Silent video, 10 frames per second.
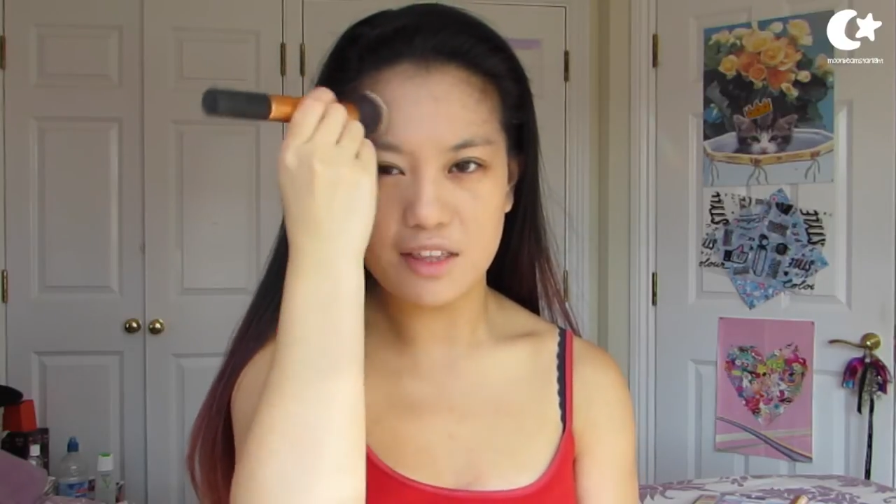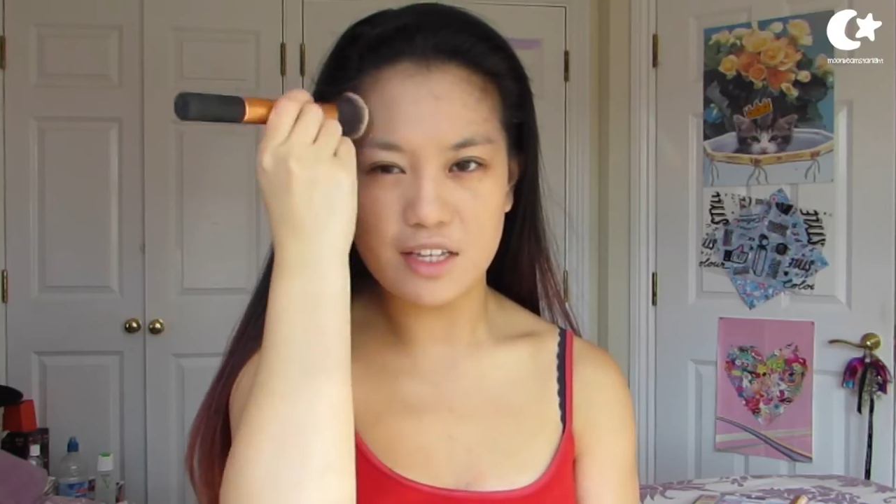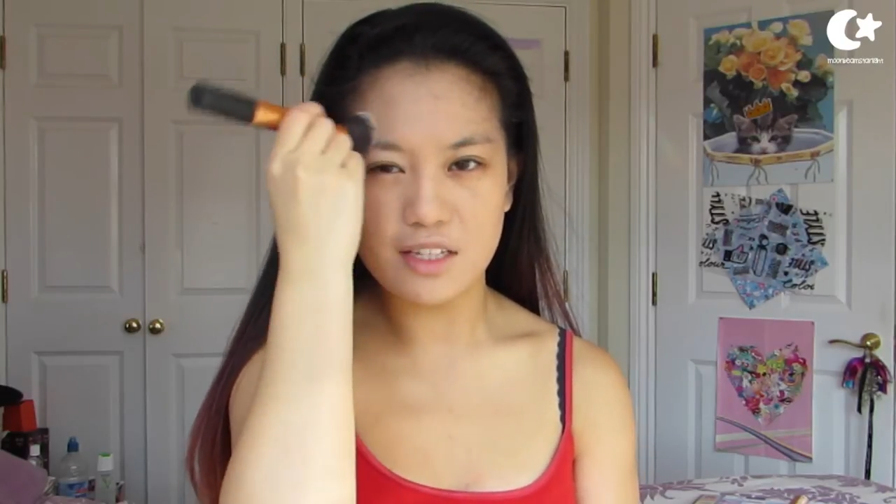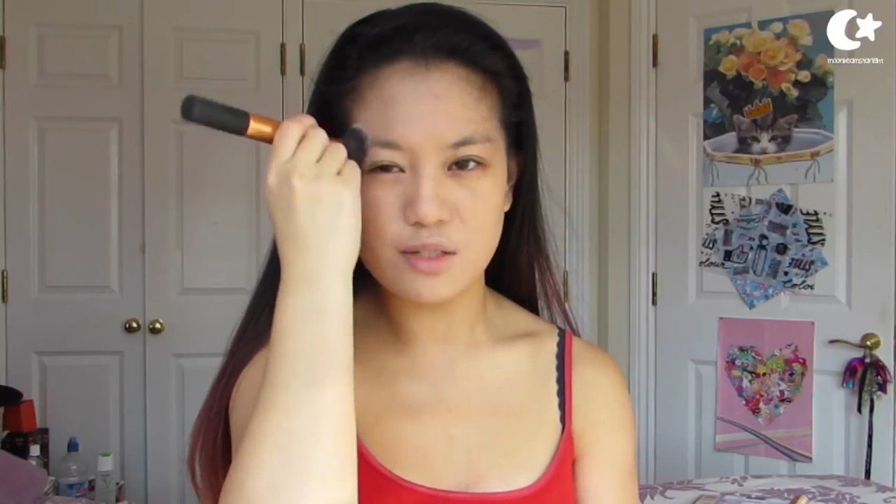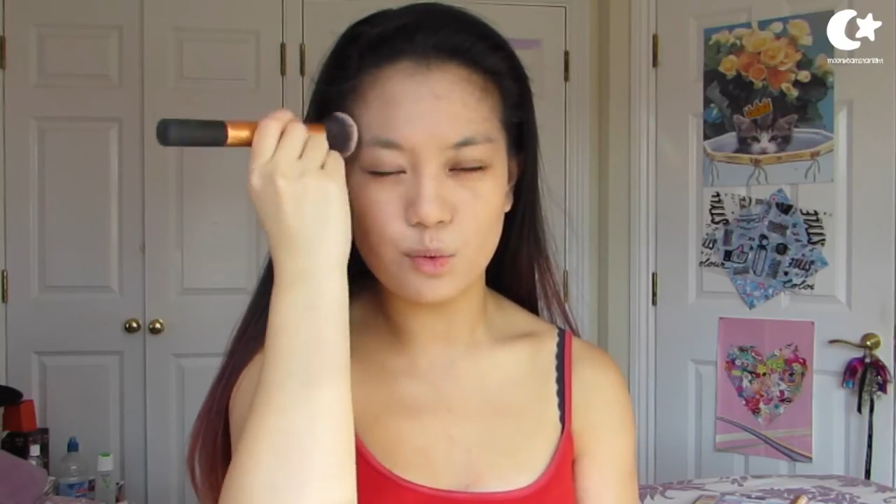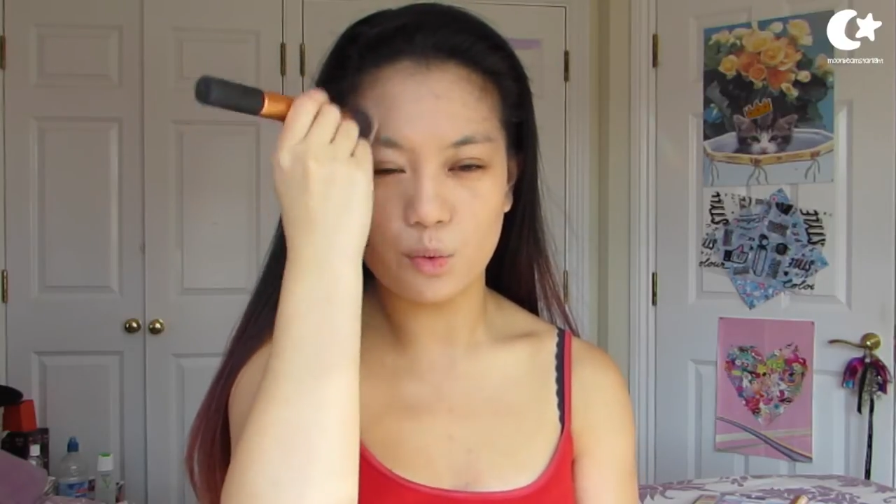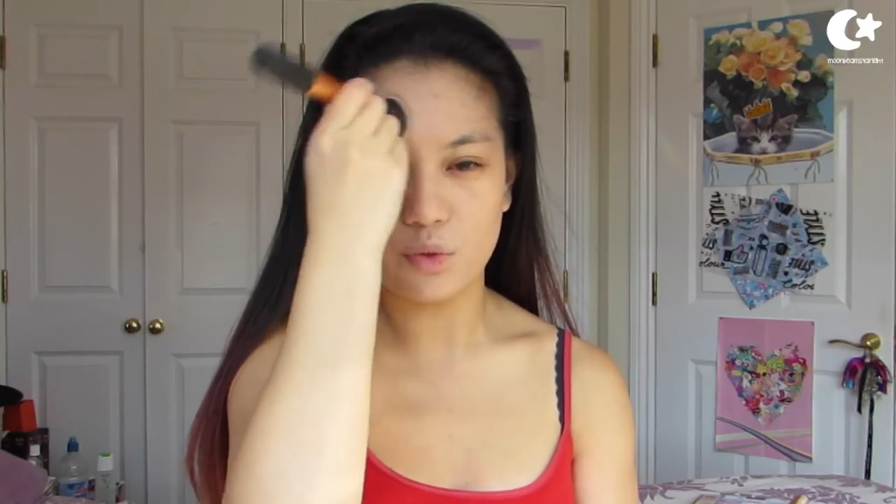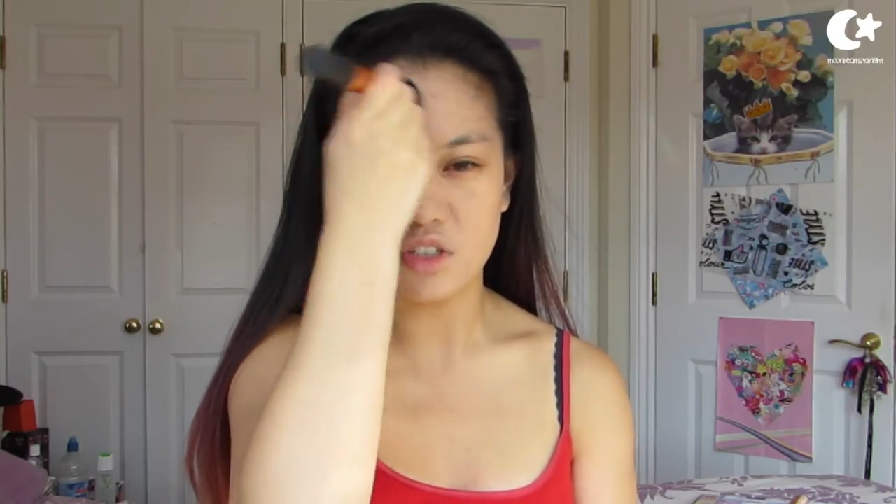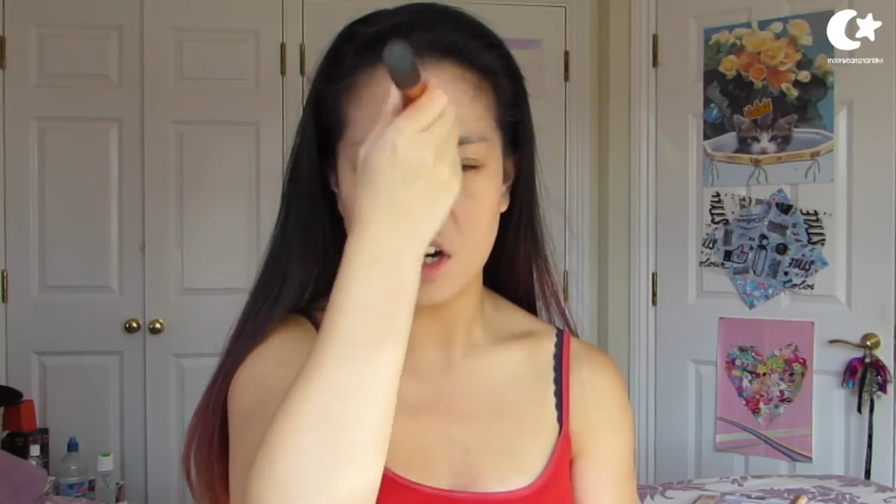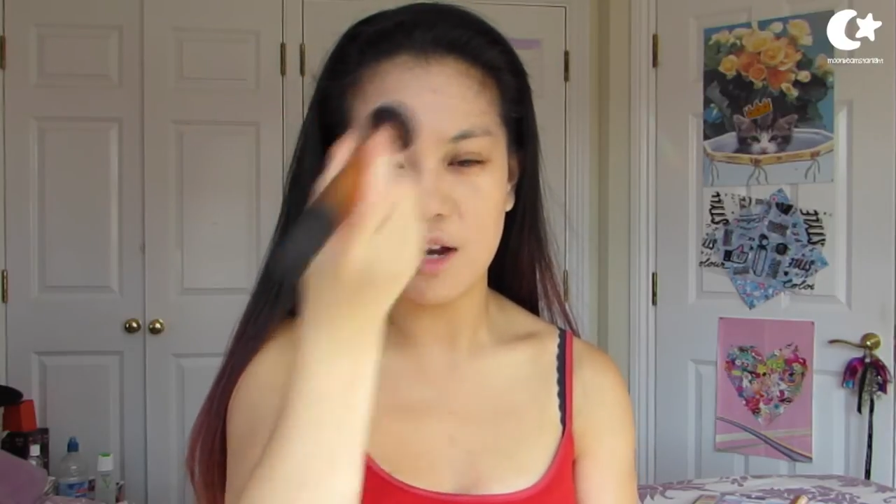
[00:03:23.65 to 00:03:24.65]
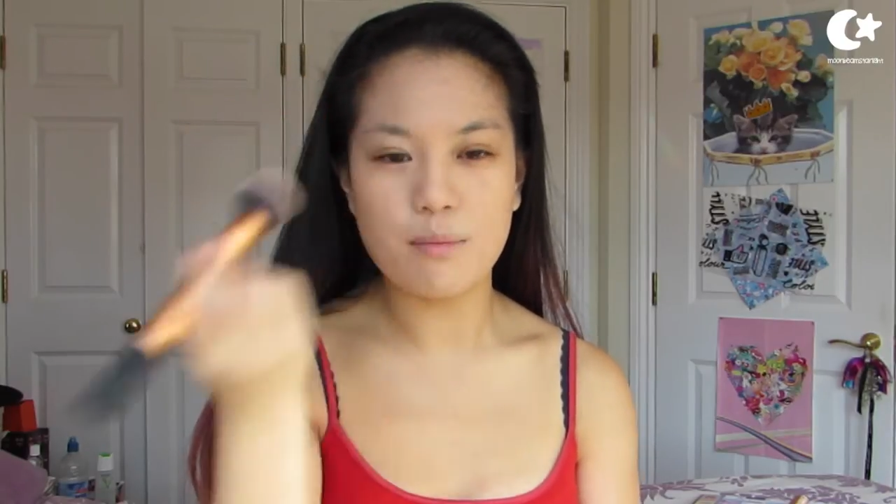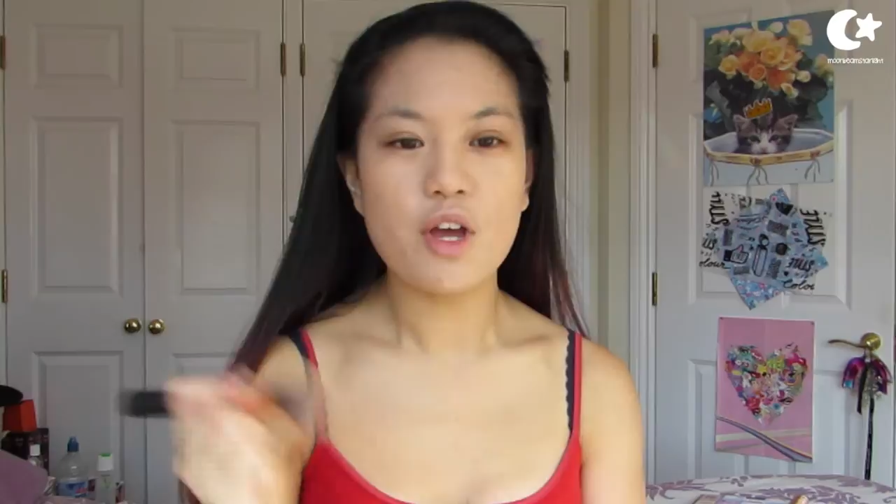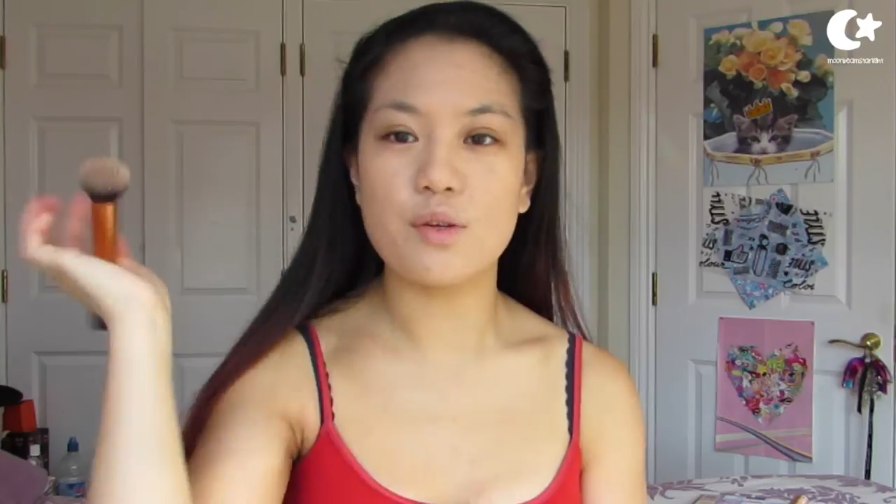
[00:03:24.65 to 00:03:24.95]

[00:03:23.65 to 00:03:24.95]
this all the time,